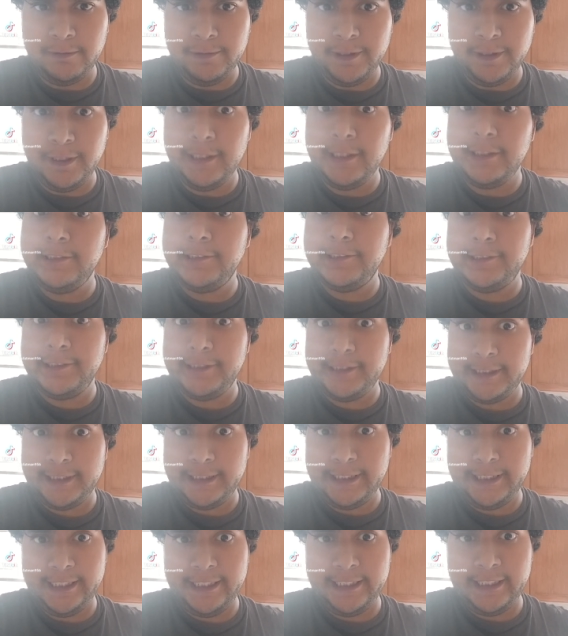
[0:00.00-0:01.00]
Villain
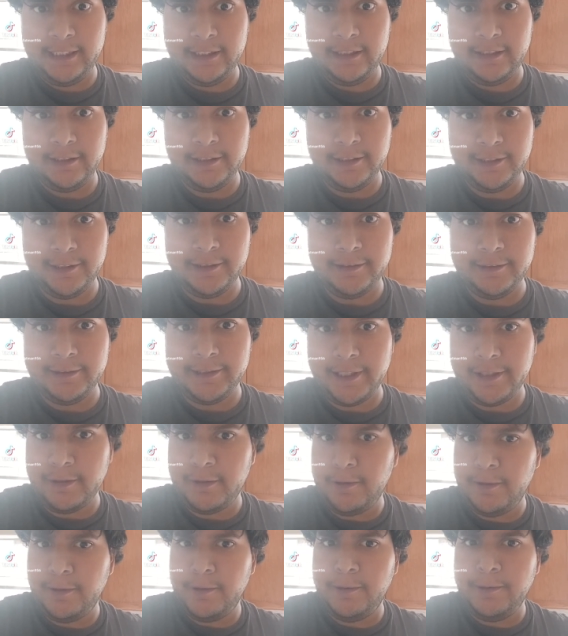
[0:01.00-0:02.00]
City? You know, that
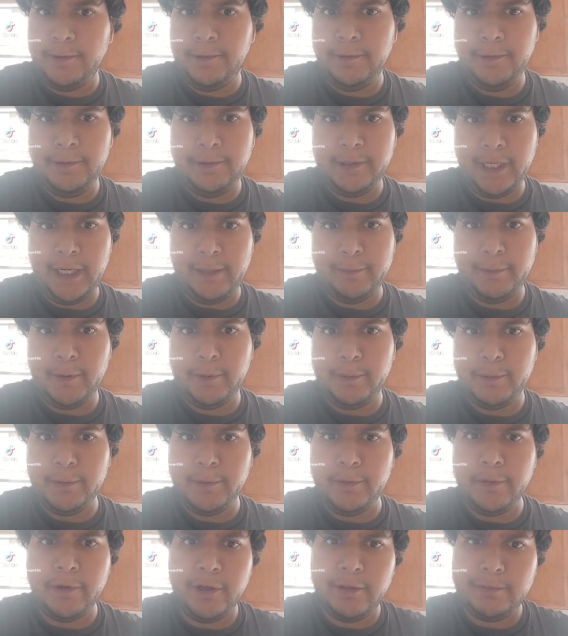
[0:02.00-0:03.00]
old
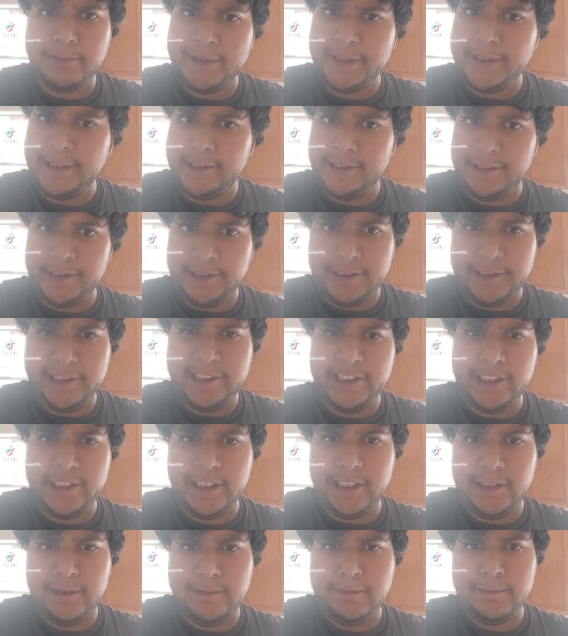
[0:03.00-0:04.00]
MMORPG
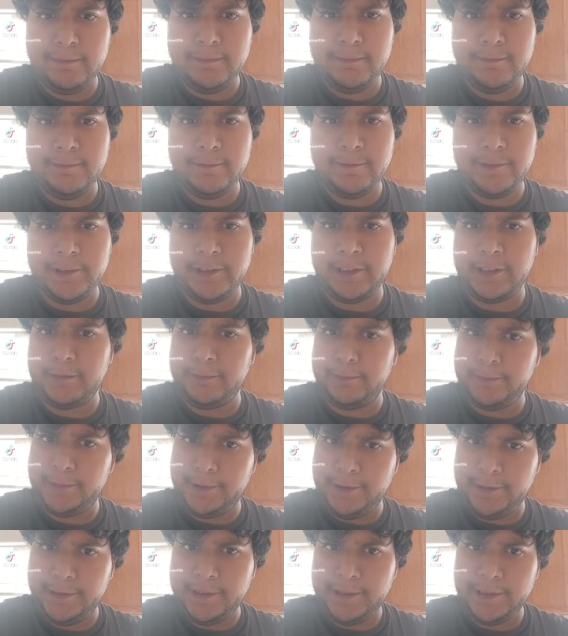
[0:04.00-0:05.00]
game for the
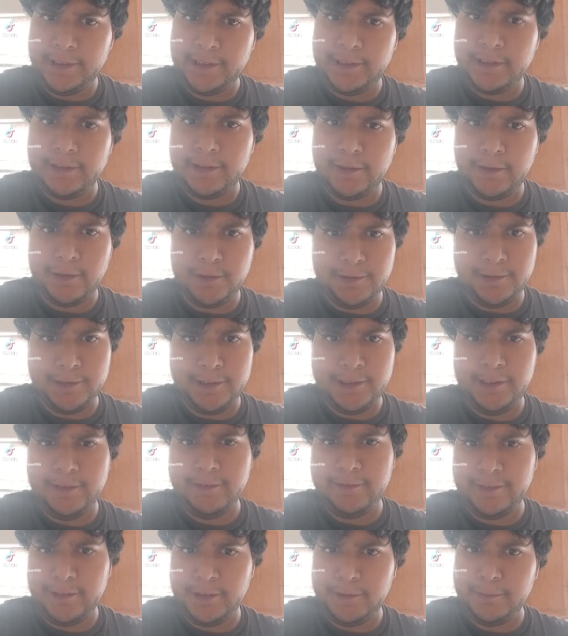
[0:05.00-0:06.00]
computer,
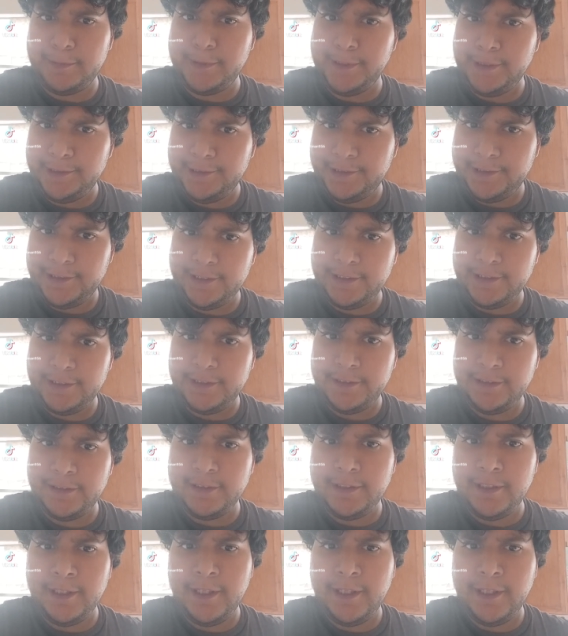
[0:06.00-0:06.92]
only for the PC?